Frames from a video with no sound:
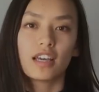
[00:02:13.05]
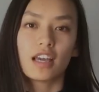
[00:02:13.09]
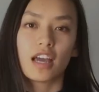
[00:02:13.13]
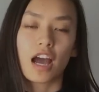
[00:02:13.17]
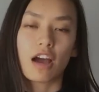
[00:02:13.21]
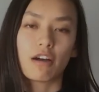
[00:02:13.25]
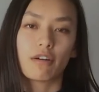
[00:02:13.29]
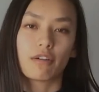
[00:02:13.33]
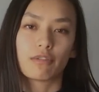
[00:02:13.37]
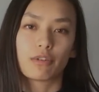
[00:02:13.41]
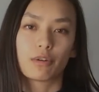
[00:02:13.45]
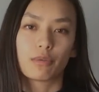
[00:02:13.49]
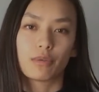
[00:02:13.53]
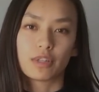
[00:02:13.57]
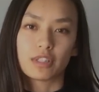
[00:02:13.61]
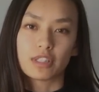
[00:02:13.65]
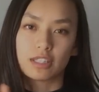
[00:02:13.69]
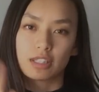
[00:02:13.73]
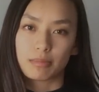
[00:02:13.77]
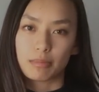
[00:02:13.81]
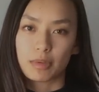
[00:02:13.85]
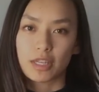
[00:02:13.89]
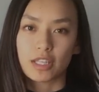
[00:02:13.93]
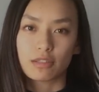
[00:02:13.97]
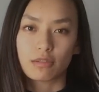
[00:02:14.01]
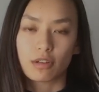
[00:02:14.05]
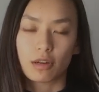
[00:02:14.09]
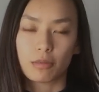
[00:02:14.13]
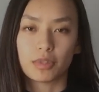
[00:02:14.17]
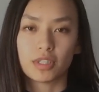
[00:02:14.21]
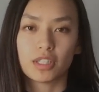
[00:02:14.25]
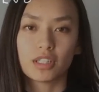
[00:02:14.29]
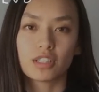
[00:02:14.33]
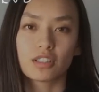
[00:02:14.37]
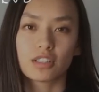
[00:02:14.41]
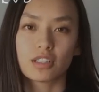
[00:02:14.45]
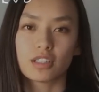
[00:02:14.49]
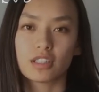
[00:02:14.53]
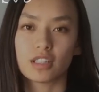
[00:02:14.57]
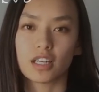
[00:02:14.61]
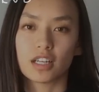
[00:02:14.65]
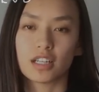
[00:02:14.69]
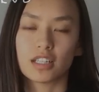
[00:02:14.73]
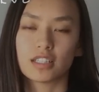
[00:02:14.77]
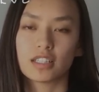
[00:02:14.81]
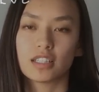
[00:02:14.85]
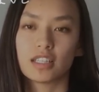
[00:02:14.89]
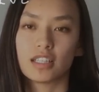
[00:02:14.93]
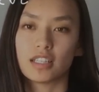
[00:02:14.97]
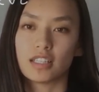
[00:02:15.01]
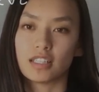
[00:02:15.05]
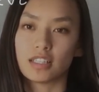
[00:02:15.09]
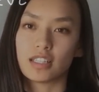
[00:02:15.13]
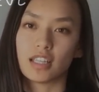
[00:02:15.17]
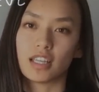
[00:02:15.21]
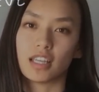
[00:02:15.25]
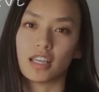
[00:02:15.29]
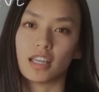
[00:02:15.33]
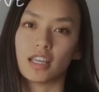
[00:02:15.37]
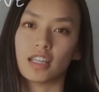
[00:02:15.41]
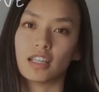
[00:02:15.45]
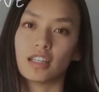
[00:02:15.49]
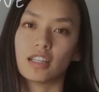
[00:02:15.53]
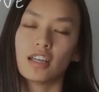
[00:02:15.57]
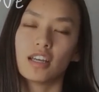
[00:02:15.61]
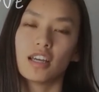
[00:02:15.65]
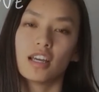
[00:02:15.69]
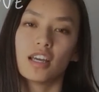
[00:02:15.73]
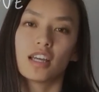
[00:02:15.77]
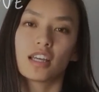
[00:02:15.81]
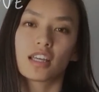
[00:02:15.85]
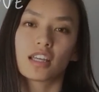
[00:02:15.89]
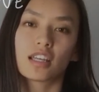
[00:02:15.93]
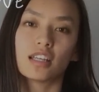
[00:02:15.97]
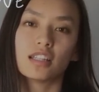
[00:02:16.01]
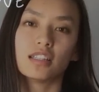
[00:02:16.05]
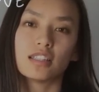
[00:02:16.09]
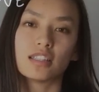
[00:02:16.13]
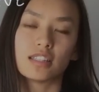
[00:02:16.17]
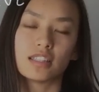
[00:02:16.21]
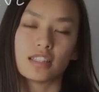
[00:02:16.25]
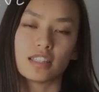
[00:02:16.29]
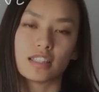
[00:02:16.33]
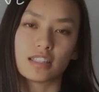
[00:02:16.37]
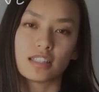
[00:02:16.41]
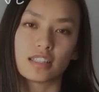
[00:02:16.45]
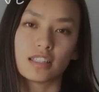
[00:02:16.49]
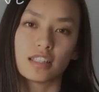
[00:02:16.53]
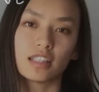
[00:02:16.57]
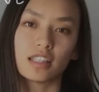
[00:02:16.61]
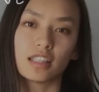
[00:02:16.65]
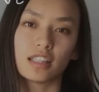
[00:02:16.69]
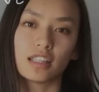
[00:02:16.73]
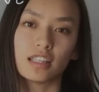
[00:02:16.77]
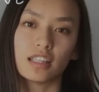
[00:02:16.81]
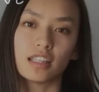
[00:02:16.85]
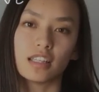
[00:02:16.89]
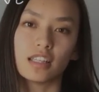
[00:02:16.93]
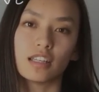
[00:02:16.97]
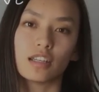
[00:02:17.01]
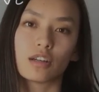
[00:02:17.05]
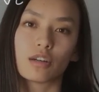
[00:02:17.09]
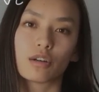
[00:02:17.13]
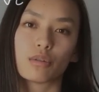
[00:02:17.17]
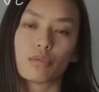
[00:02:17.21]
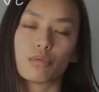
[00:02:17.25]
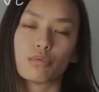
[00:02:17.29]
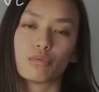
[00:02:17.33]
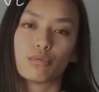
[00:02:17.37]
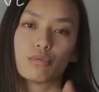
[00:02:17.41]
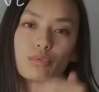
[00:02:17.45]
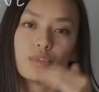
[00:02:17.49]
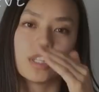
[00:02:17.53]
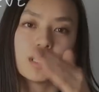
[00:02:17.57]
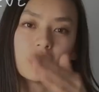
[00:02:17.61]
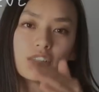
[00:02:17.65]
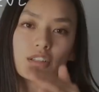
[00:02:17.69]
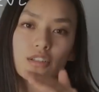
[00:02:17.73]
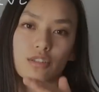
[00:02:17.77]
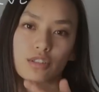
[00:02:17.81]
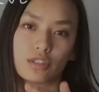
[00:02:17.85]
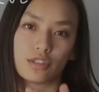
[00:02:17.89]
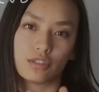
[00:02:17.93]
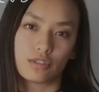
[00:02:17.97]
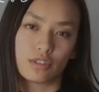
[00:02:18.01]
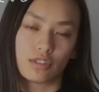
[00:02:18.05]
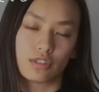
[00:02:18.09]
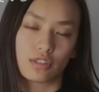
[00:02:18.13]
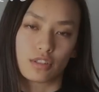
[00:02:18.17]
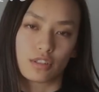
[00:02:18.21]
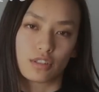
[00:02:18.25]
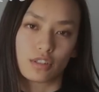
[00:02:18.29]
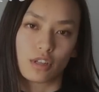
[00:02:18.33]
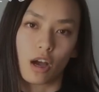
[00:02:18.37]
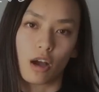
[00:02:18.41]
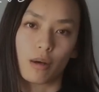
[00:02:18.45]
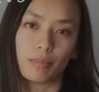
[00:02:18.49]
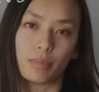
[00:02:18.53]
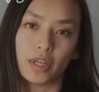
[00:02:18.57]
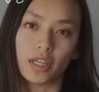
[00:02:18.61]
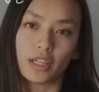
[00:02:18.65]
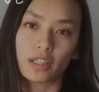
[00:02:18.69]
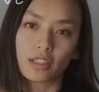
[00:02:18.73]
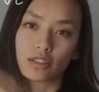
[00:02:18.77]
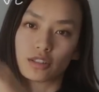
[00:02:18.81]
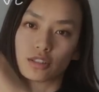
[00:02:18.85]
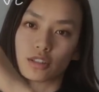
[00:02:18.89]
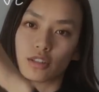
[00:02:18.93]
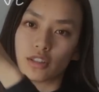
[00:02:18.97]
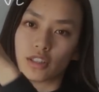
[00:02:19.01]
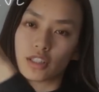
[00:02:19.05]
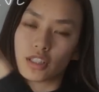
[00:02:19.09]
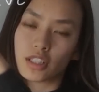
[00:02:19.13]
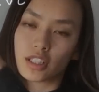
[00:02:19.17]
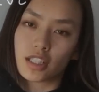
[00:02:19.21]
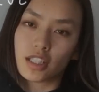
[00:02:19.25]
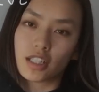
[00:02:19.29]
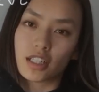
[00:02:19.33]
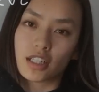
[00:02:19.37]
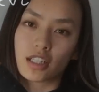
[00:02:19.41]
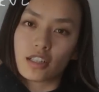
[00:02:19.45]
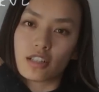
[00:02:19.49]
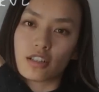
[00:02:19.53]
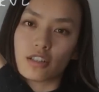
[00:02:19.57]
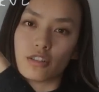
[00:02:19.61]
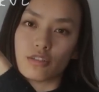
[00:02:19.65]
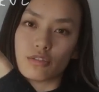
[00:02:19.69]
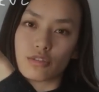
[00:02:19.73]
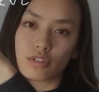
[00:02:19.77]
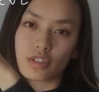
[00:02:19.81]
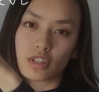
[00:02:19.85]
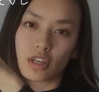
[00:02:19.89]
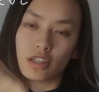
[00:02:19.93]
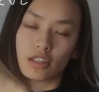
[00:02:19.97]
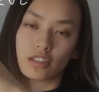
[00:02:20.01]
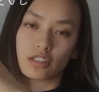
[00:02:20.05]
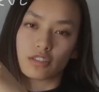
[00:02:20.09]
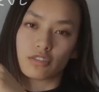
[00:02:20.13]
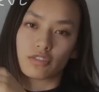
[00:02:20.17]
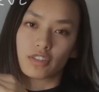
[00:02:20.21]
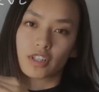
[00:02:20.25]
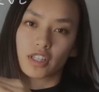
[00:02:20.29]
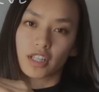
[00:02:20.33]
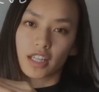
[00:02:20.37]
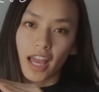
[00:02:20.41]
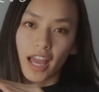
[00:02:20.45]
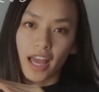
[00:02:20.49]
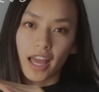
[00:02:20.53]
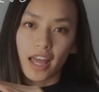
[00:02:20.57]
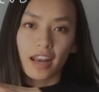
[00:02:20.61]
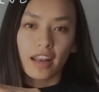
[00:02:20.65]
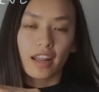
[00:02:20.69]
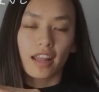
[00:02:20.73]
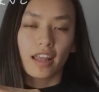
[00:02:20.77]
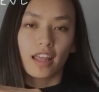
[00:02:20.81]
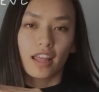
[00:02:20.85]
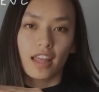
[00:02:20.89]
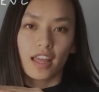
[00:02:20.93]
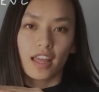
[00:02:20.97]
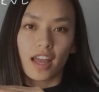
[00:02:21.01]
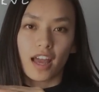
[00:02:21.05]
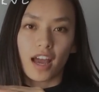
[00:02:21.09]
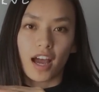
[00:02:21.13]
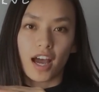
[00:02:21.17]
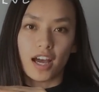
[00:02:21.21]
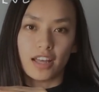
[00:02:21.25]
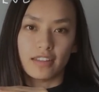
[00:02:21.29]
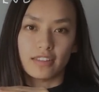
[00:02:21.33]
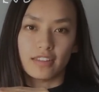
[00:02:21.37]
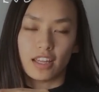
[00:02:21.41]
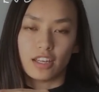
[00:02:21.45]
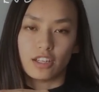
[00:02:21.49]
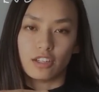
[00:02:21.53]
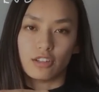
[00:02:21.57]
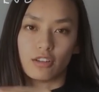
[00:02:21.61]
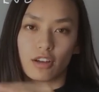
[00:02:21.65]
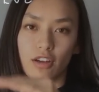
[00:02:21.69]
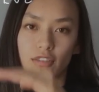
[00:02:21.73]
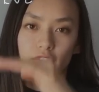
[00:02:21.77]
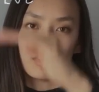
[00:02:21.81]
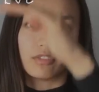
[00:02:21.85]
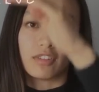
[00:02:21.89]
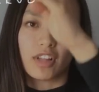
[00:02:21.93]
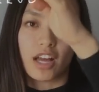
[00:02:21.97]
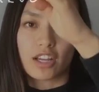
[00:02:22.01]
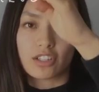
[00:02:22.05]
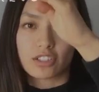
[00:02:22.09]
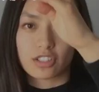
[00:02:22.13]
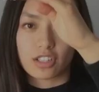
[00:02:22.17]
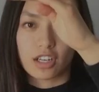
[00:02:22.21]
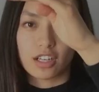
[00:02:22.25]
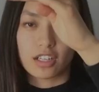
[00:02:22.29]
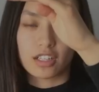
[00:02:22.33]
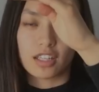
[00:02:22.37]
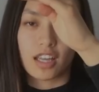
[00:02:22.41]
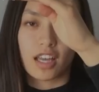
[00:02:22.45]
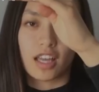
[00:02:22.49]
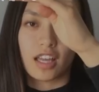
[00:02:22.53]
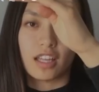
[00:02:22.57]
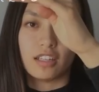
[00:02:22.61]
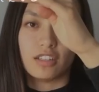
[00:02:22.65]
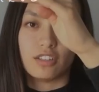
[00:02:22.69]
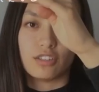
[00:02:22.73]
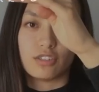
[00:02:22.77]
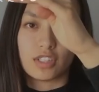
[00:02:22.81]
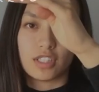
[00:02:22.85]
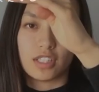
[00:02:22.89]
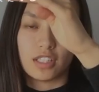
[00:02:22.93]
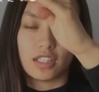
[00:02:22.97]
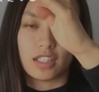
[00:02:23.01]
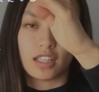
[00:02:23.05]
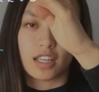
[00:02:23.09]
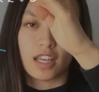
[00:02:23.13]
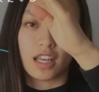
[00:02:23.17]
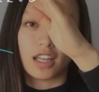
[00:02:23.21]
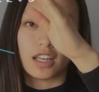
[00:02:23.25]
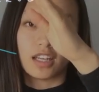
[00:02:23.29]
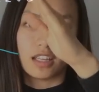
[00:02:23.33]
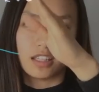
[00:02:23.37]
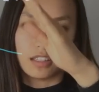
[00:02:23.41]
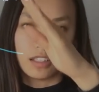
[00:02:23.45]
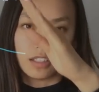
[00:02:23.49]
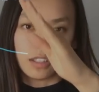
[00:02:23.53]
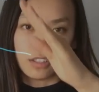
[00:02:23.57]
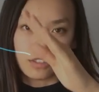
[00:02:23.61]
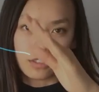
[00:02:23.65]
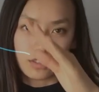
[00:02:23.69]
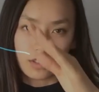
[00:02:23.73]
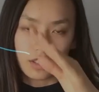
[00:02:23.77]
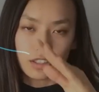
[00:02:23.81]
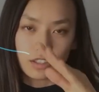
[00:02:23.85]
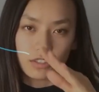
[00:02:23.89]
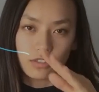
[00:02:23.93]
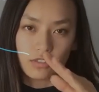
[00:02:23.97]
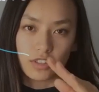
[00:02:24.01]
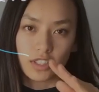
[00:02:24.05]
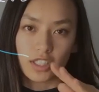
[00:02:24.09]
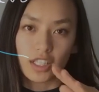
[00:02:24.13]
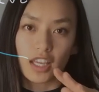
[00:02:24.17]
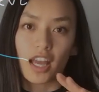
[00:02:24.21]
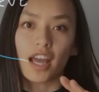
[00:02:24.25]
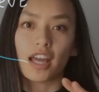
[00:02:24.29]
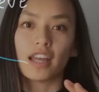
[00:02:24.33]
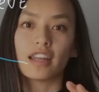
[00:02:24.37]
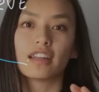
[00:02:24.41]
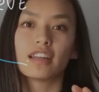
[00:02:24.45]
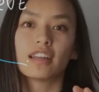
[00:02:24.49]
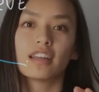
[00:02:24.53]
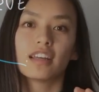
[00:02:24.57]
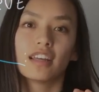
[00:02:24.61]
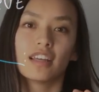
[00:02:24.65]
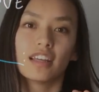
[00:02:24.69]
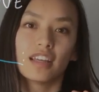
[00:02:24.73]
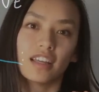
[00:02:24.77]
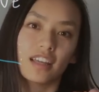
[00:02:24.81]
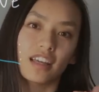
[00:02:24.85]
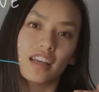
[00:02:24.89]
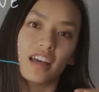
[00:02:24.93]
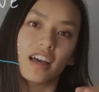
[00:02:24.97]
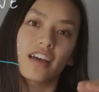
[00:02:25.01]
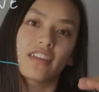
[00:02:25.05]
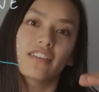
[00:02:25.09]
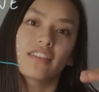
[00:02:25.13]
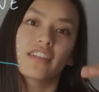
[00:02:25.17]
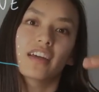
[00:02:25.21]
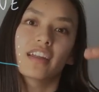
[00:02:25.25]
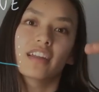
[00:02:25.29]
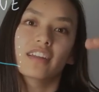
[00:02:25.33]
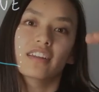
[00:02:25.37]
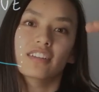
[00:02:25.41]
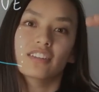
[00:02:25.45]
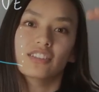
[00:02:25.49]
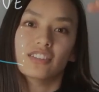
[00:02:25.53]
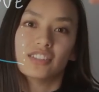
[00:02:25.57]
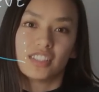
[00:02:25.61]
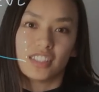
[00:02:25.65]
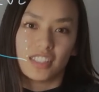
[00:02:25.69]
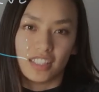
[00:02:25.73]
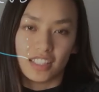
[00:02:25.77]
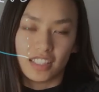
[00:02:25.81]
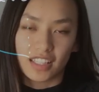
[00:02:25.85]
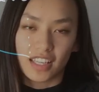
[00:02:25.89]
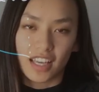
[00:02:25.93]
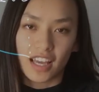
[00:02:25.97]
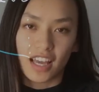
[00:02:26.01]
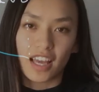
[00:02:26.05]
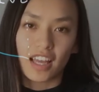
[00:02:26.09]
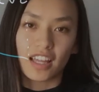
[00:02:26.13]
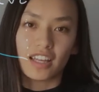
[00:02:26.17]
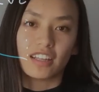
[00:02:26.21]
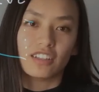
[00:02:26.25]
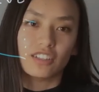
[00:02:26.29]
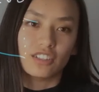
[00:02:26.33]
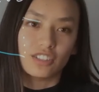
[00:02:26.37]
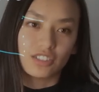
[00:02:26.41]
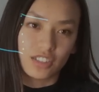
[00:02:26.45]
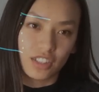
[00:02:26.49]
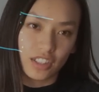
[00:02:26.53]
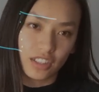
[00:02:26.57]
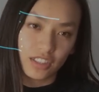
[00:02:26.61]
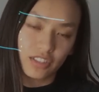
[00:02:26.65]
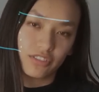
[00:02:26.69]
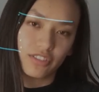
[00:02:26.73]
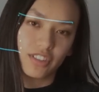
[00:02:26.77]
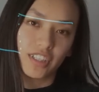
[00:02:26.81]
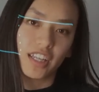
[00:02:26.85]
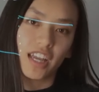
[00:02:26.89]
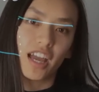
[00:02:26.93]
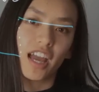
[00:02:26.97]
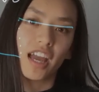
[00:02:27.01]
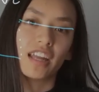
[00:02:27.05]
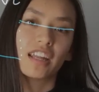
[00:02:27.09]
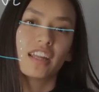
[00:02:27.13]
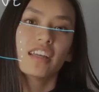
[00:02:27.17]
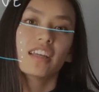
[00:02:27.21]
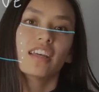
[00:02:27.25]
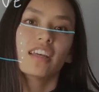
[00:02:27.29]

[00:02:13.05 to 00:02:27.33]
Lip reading: However, what spaced repetition does is it consistently reintroduces the topic. So you're here, you start to forget, and then you have the flashcard again, you see it again, and then you start to forget, and then you see it again, and you start to forget.